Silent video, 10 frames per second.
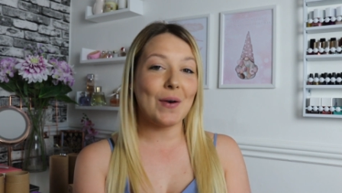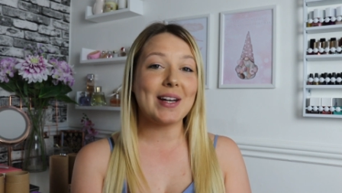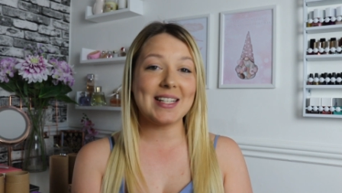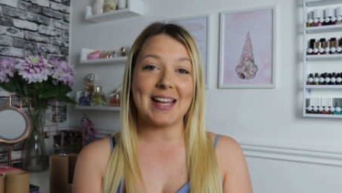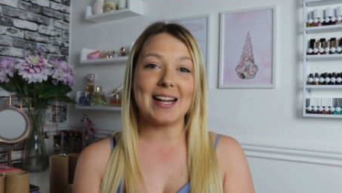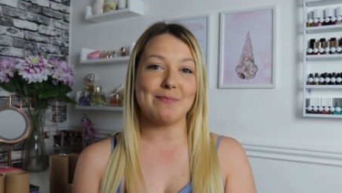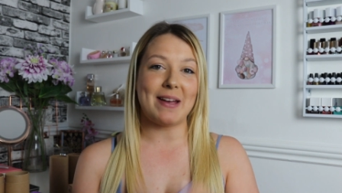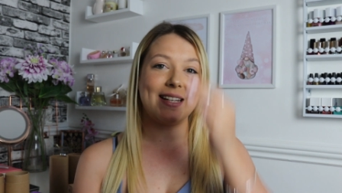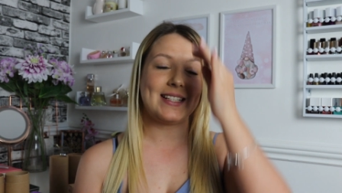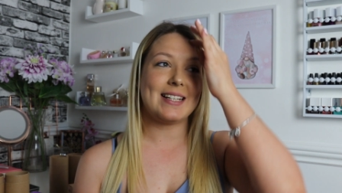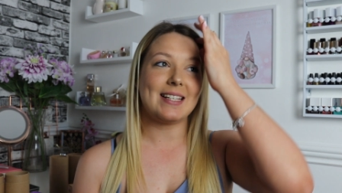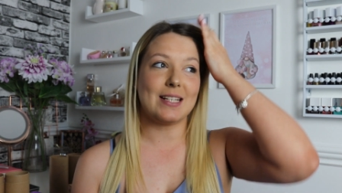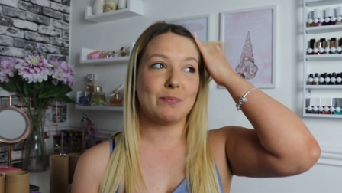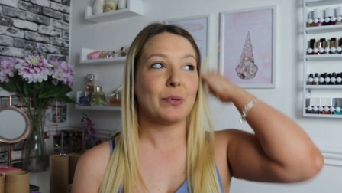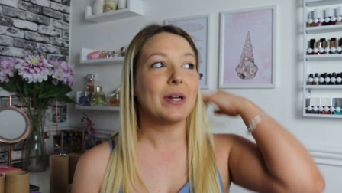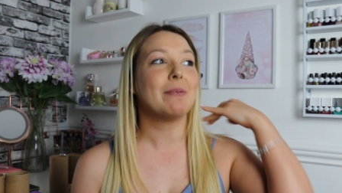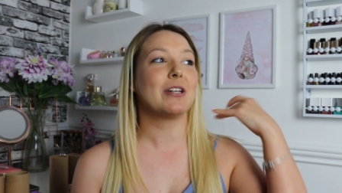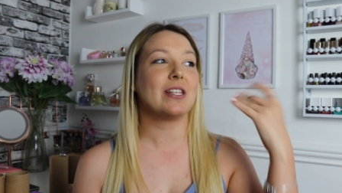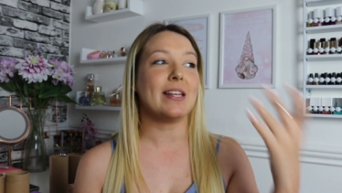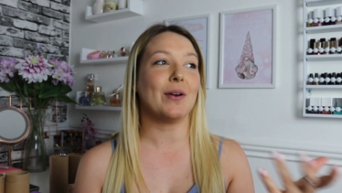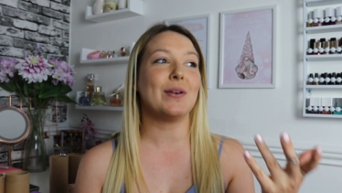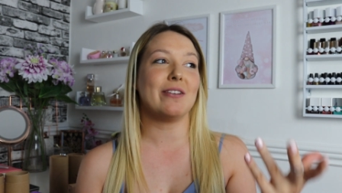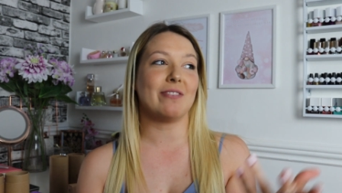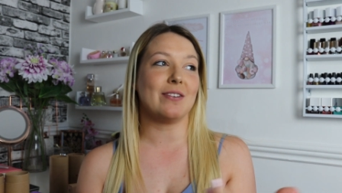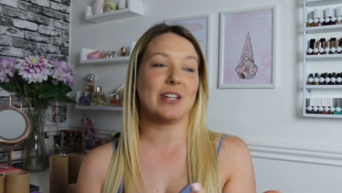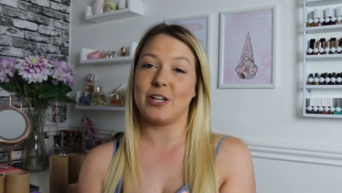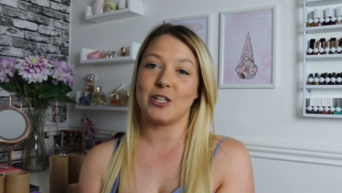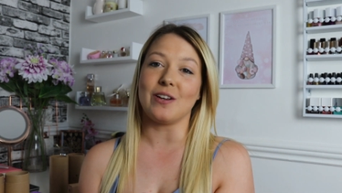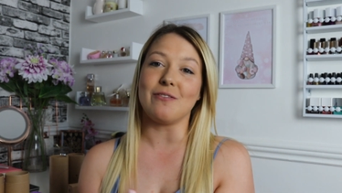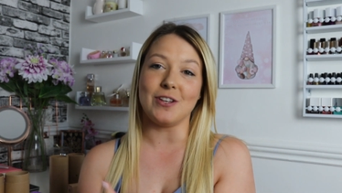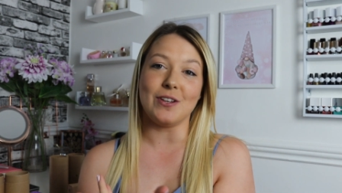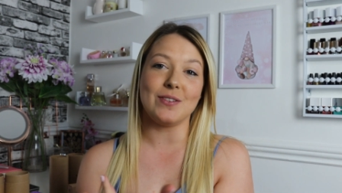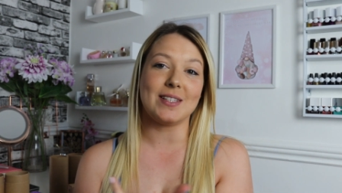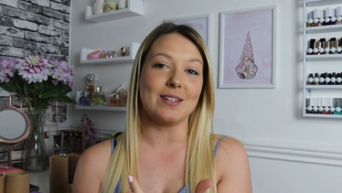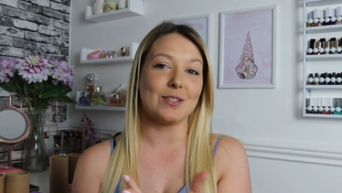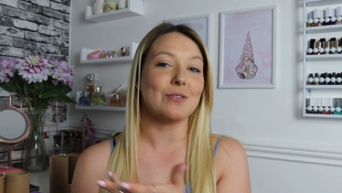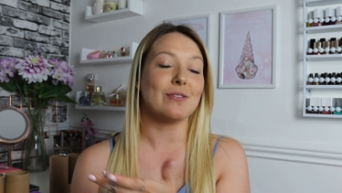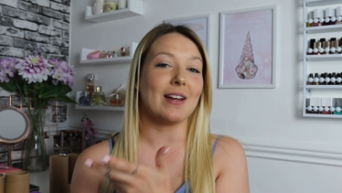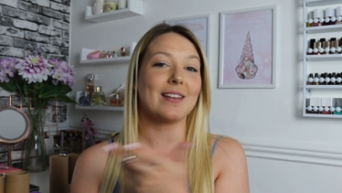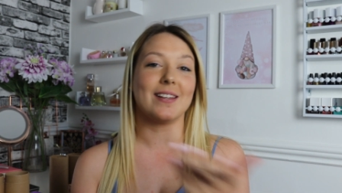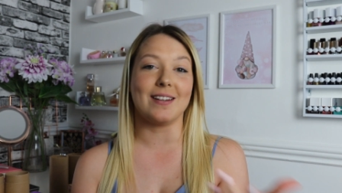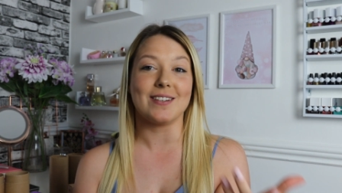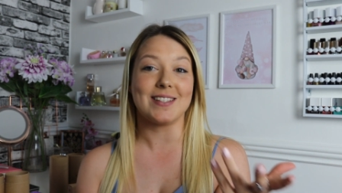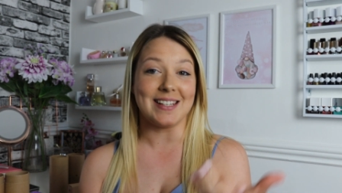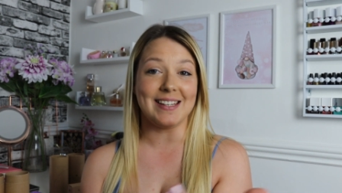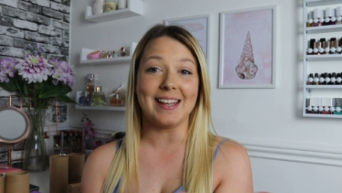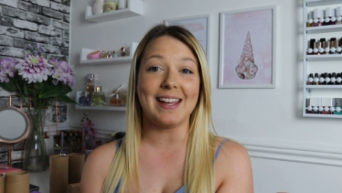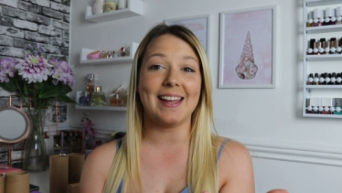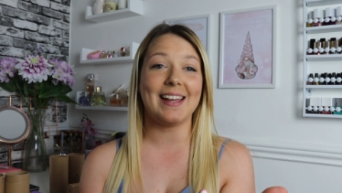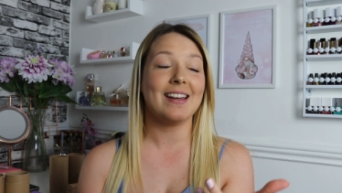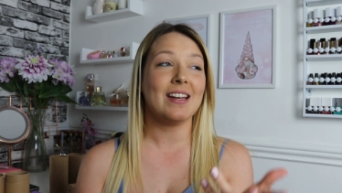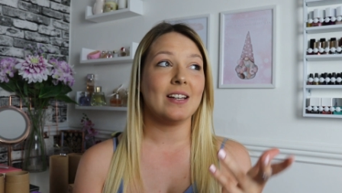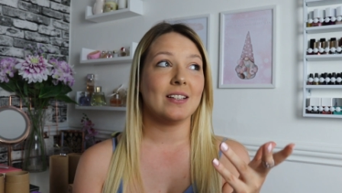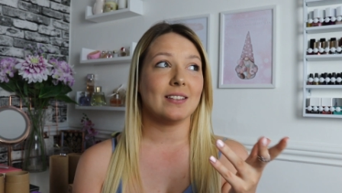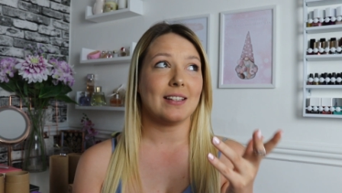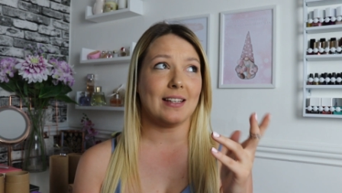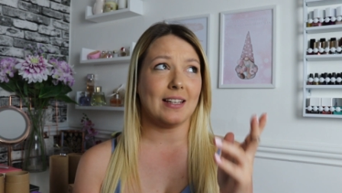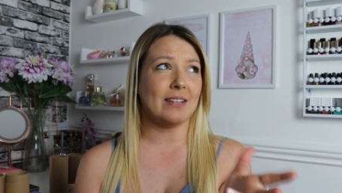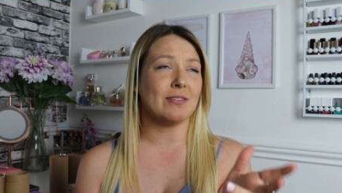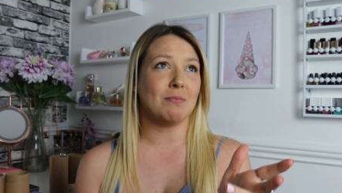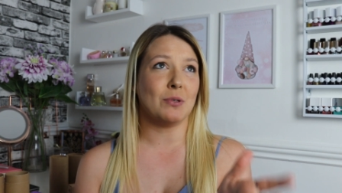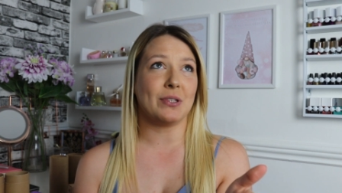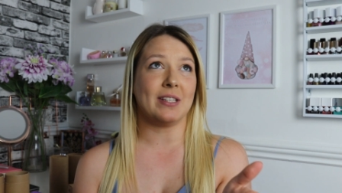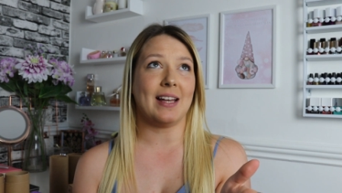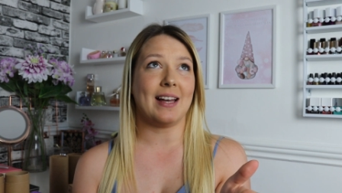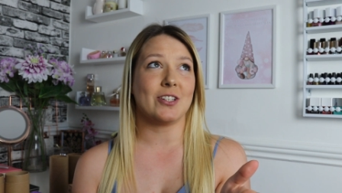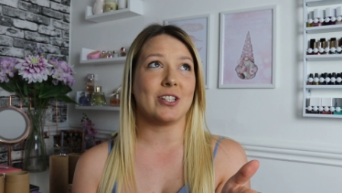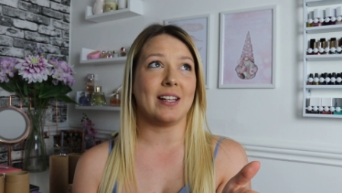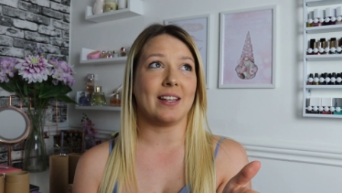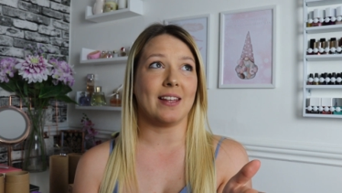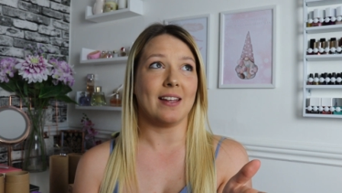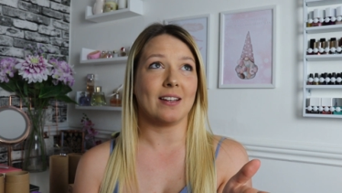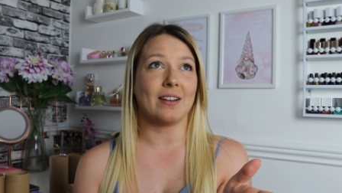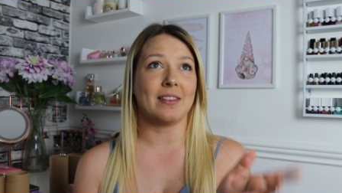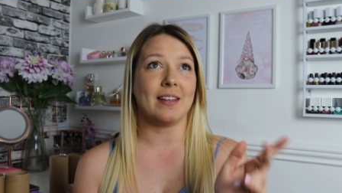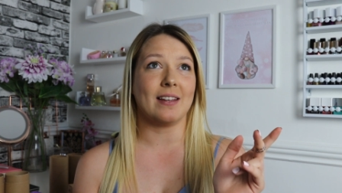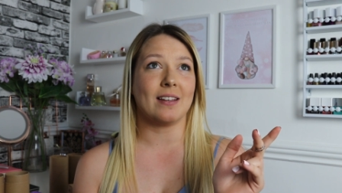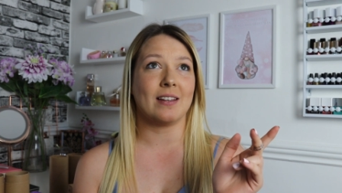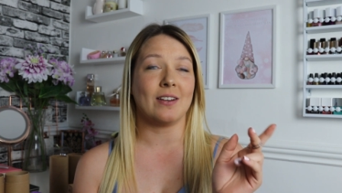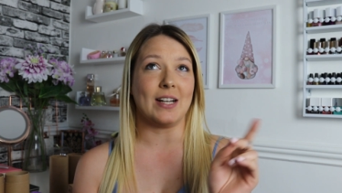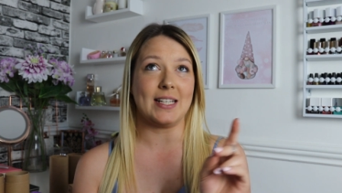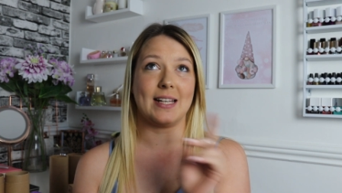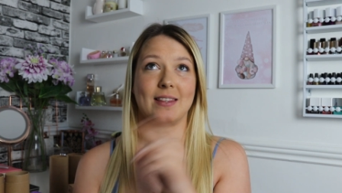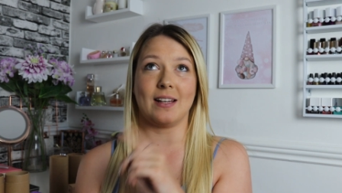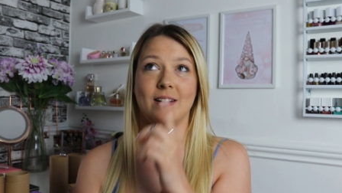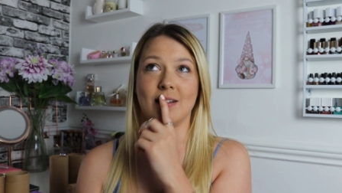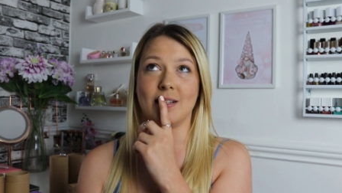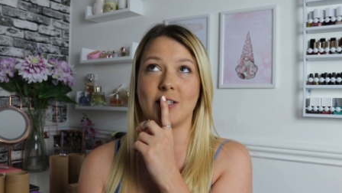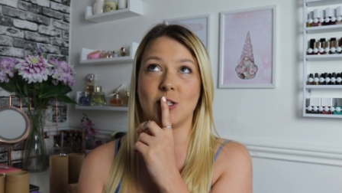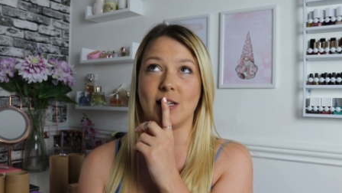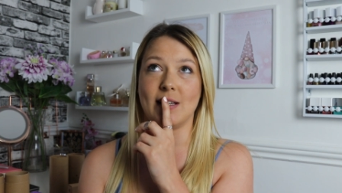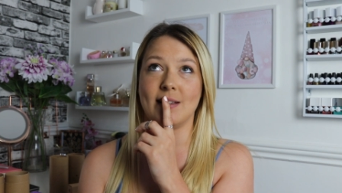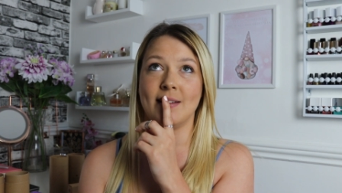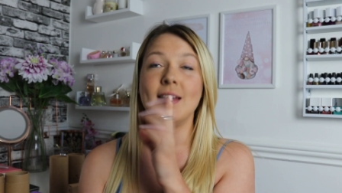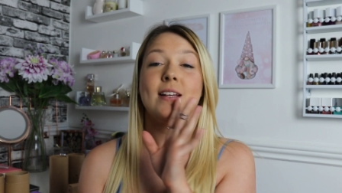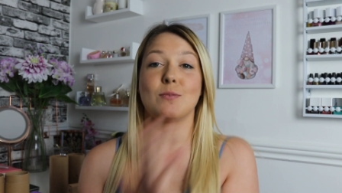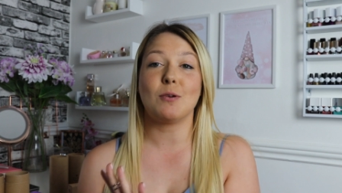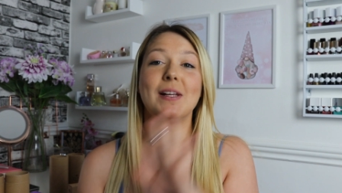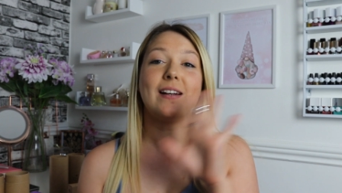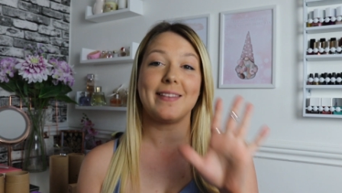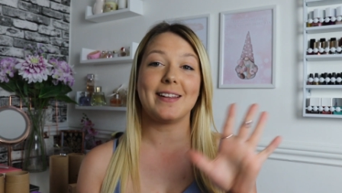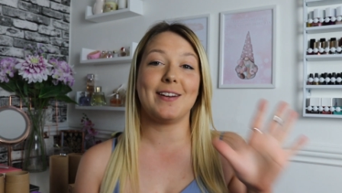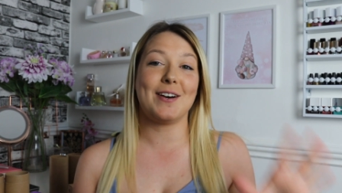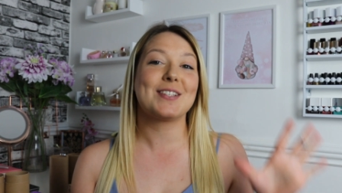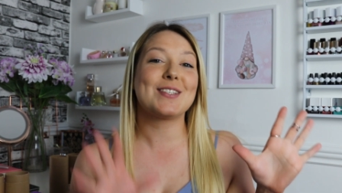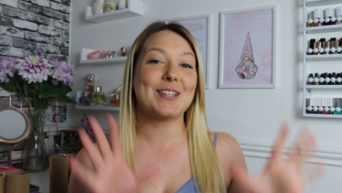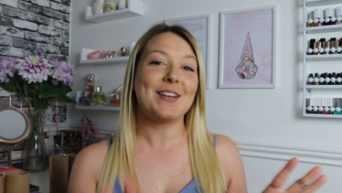on a daily basis. It's pretty much the only foundation I've used in sort of like the last year even more than that actually I think. I think I said that last year. It's probably like the last